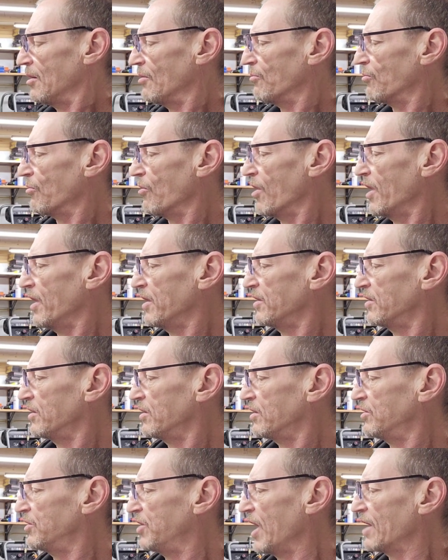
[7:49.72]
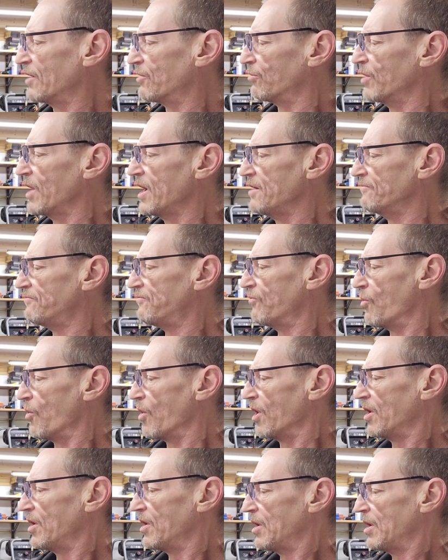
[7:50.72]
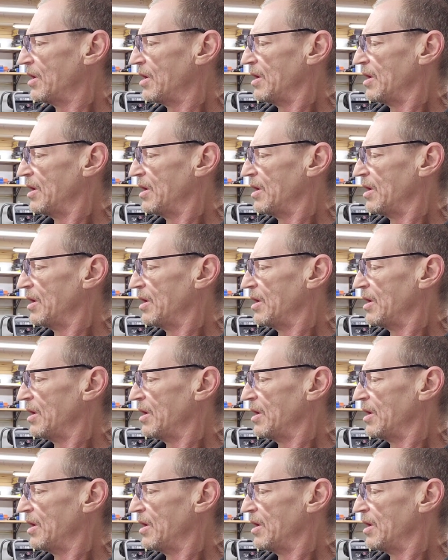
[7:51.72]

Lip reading: We're at dead on 8.4.